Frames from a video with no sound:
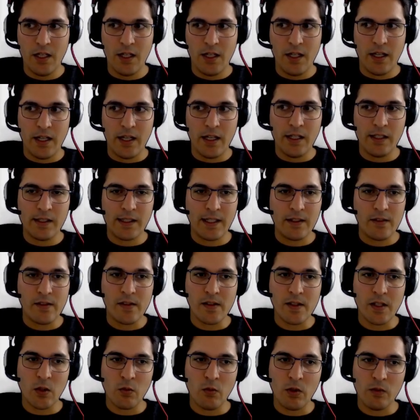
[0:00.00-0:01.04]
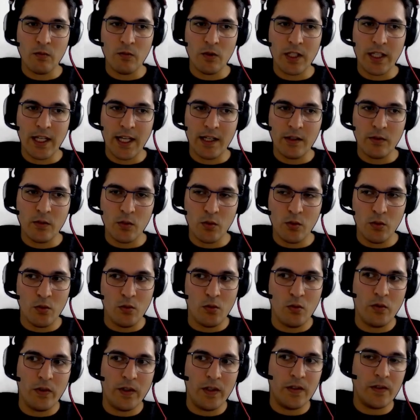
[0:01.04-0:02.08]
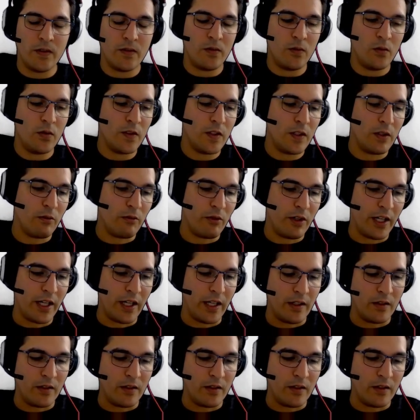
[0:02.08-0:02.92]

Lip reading: And as I said, what we can do is using Ray.